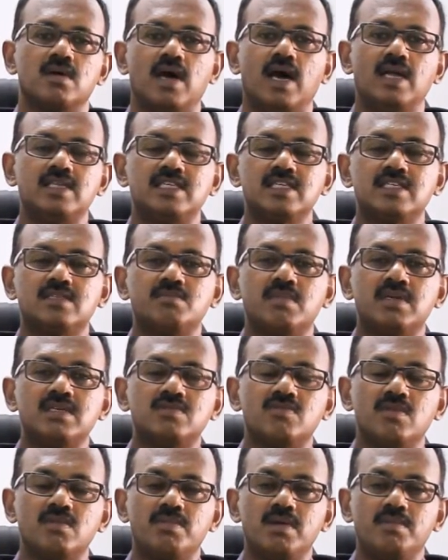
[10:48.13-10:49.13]
adjustments
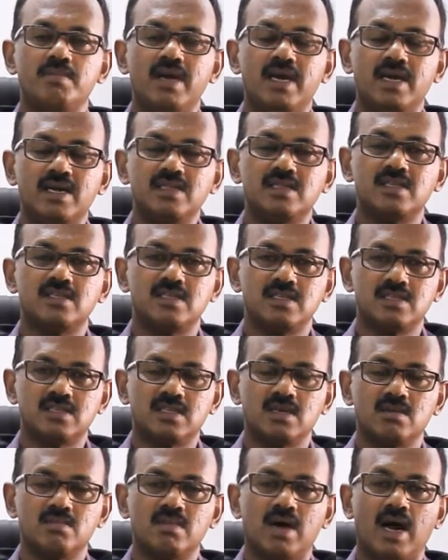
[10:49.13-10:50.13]
will be made in the
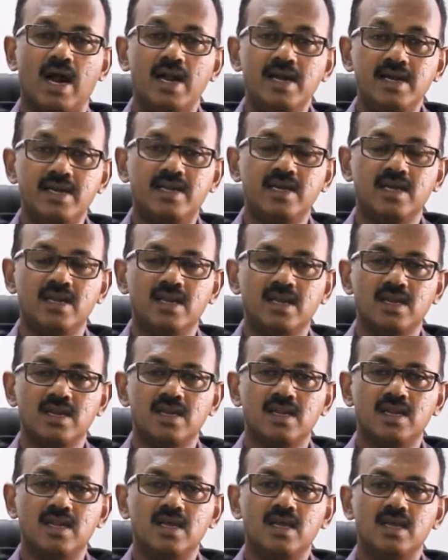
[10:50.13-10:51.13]
system until
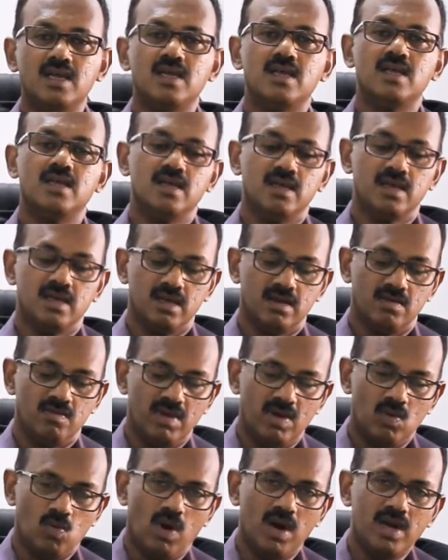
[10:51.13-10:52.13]

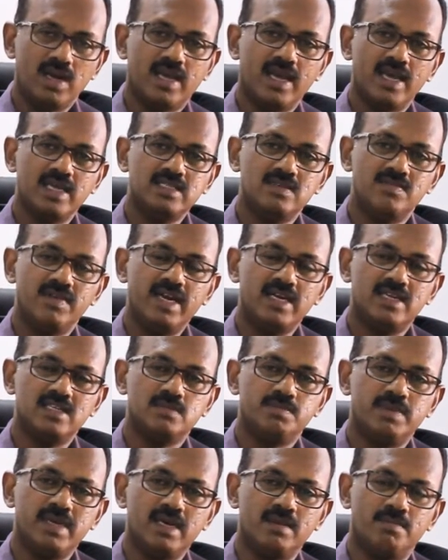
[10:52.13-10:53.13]
when 1 kg weight is
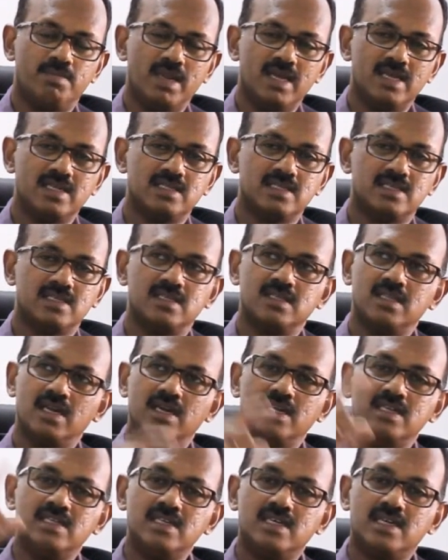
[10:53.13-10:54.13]
being placed, the
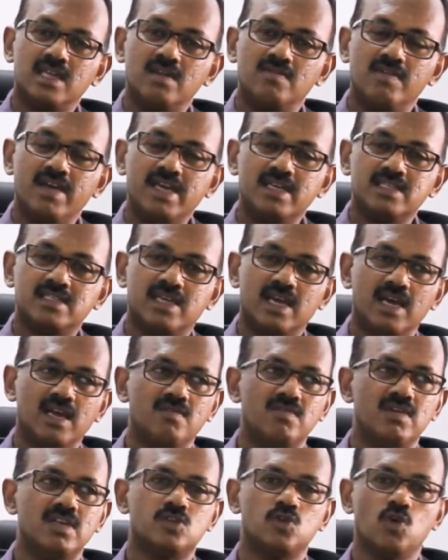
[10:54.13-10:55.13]
digital weighing
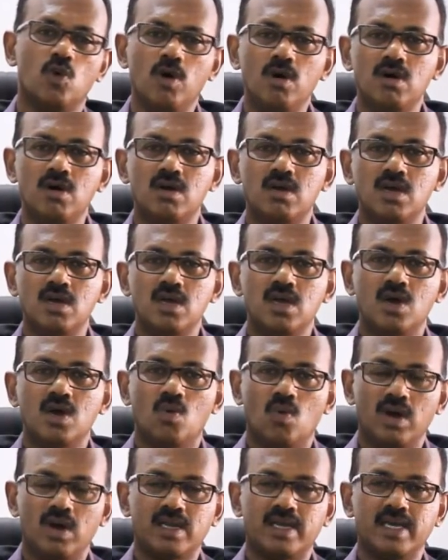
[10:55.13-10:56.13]
scale will show
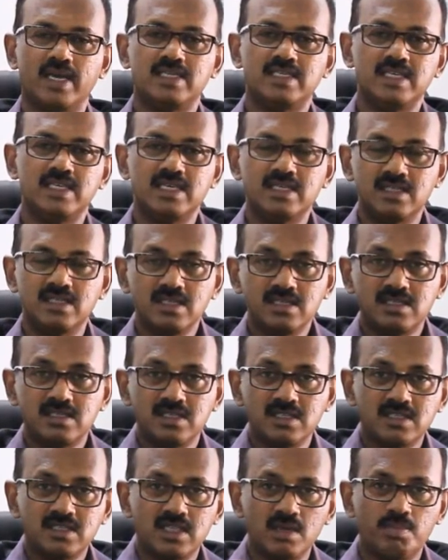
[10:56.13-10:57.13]
1 kg. This
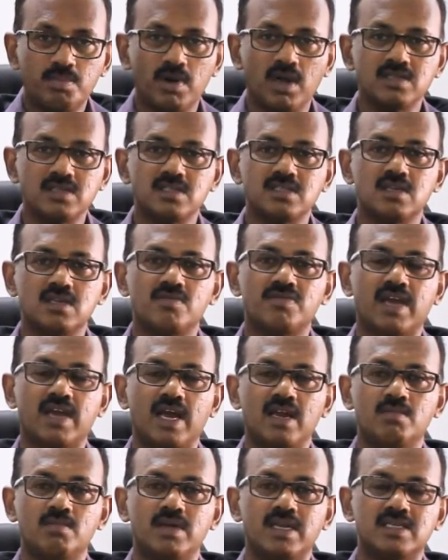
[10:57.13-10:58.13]
is the process of
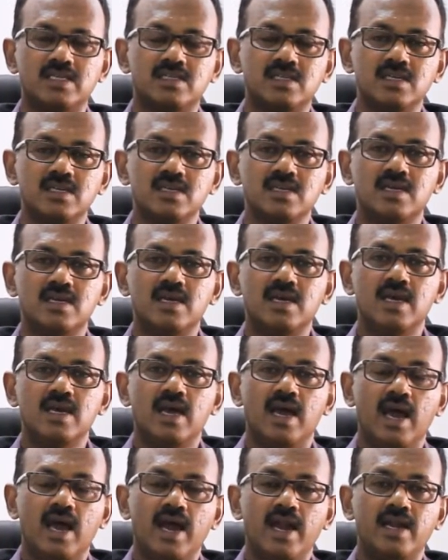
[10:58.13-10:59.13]
calibration,
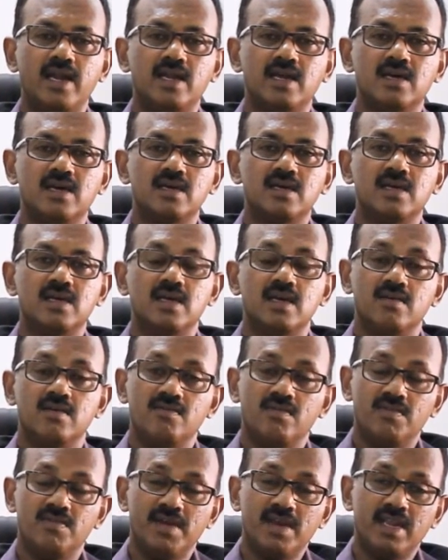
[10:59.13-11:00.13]
and
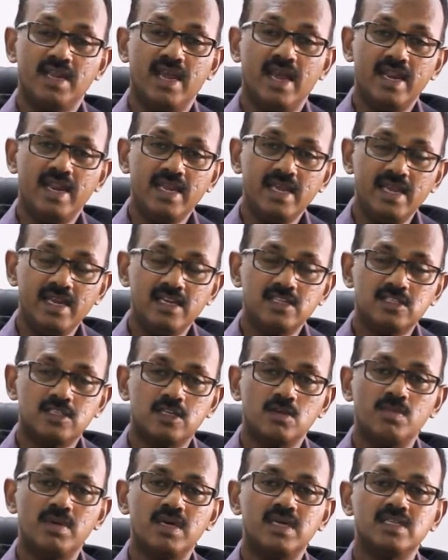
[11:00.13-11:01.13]
when any
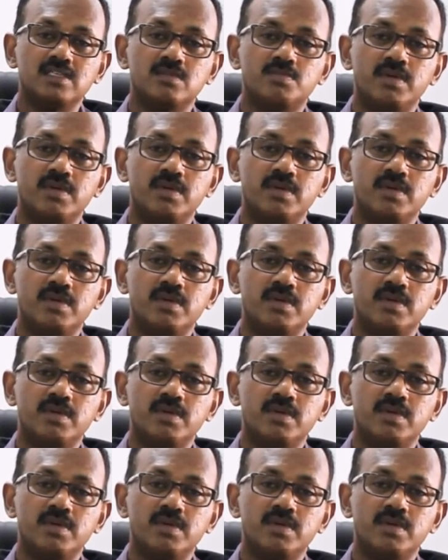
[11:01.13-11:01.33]
instrument is